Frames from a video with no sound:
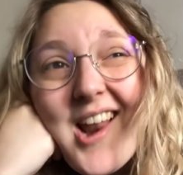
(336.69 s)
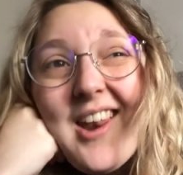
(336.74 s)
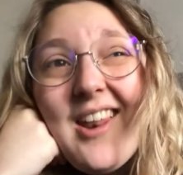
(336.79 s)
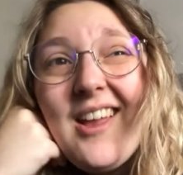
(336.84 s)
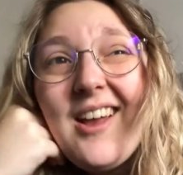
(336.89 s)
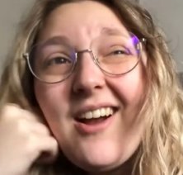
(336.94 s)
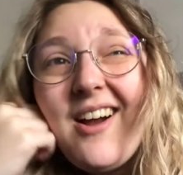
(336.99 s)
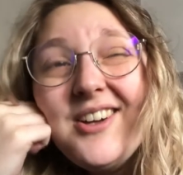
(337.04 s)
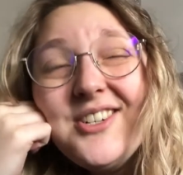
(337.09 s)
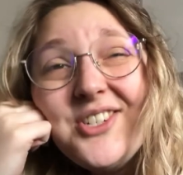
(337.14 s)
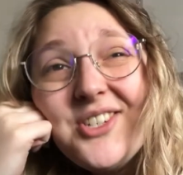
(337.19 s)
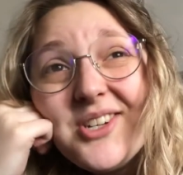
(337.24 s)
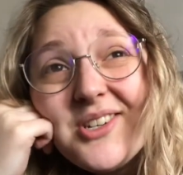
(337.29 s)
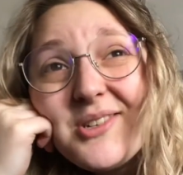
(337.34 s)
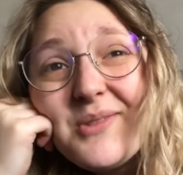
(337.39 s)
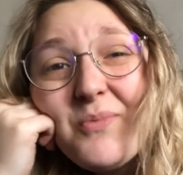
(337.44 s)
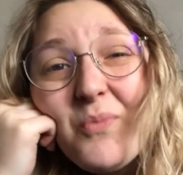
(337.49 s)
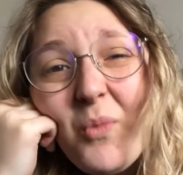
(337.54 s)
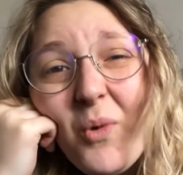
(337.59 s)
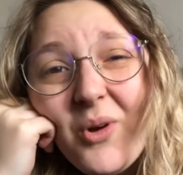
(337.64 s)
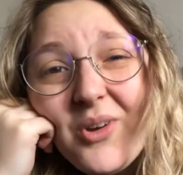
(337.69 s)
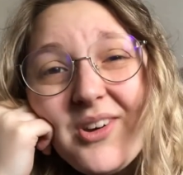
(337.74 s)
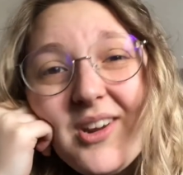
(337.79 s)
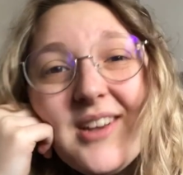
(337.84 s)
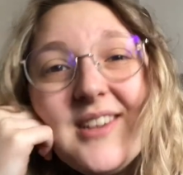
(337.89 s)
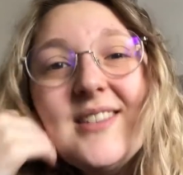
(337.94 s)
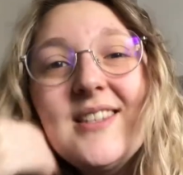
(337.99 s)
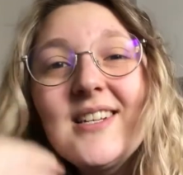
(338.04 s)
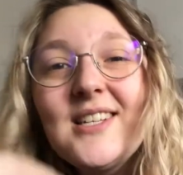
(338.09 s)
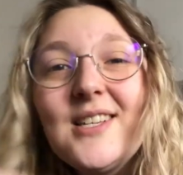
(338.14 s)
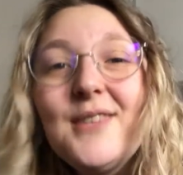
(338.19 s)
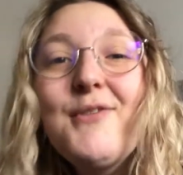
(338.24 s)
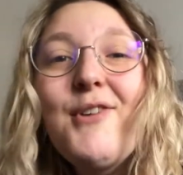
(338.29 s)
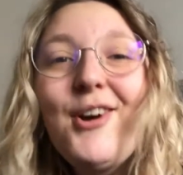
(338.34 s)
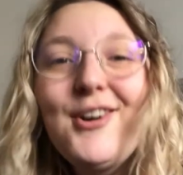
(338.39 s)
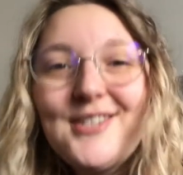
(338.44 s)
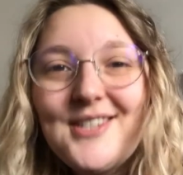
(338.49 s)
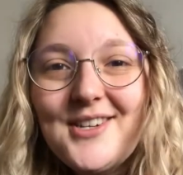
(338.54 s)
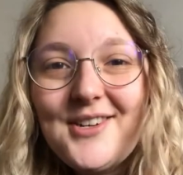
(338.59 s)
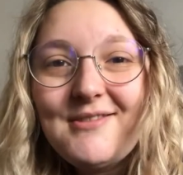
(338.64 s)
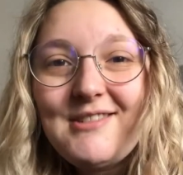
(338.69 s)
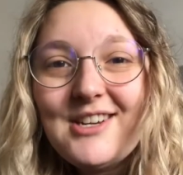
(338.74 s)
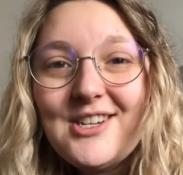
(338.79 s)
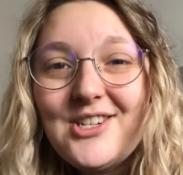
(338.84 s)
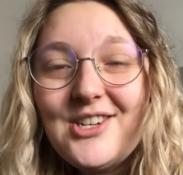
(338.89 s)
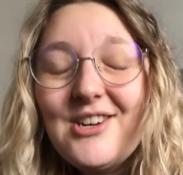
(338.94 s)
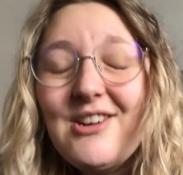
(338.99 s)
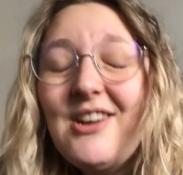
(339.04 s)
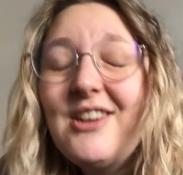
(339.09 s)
Like, I just want a Six of Crows adaptation.